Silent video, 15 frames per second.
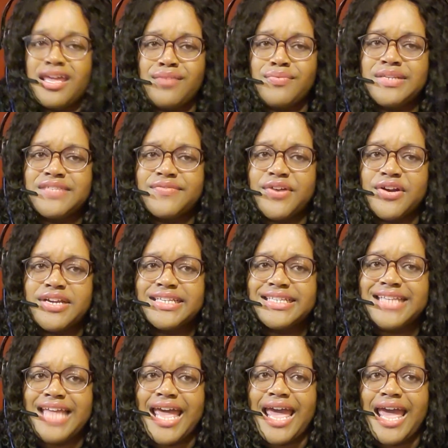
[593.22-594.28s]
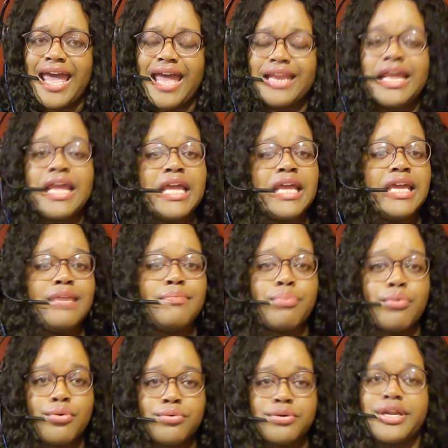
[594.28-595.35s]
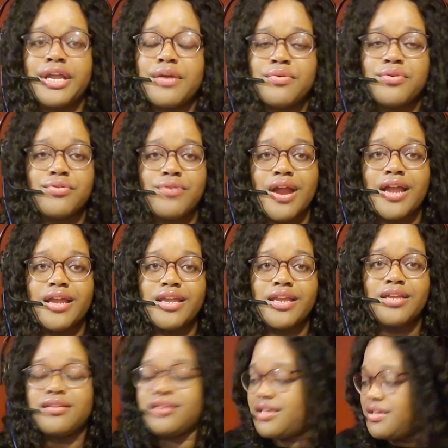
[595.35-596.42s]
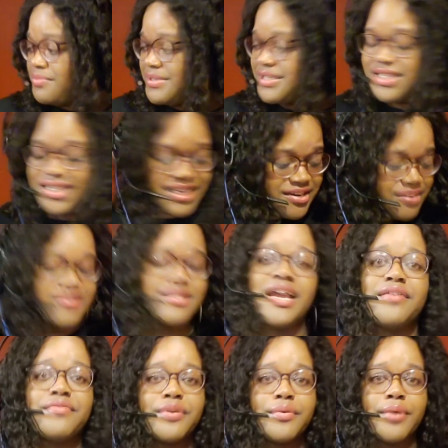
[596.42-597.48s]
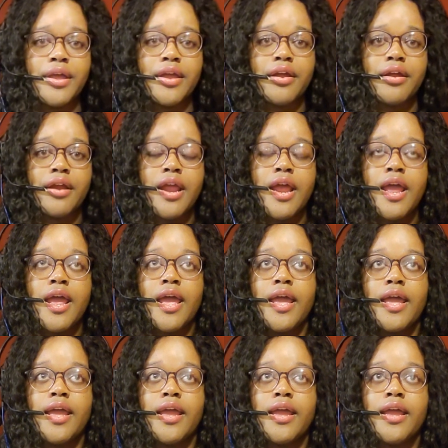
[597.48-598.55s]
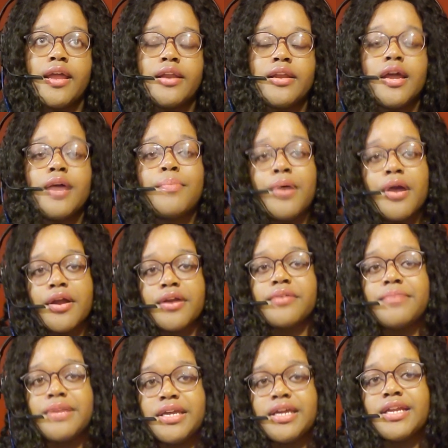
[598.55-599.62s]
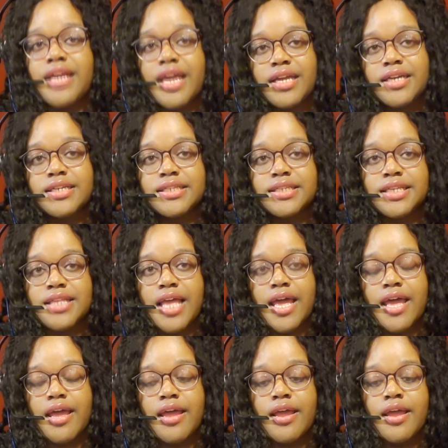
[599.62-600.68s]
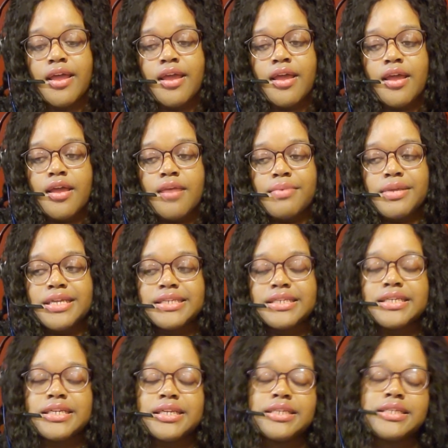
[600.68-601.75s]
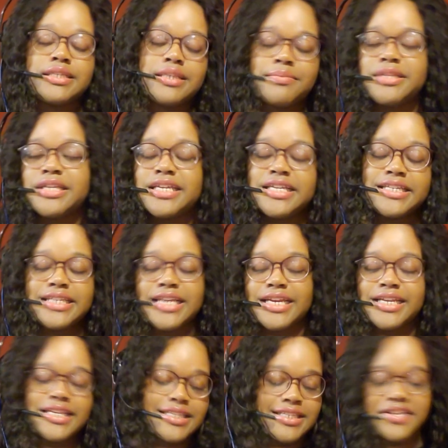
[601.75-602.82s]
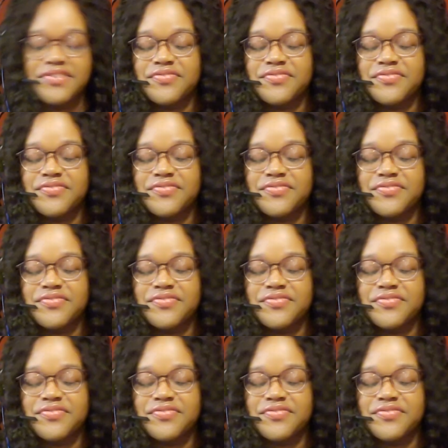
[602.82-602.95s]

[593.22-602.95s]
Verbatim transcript: It was very sad. He broke down crying. It was tears everywhere. And a part of me connected to that because it, something he said in his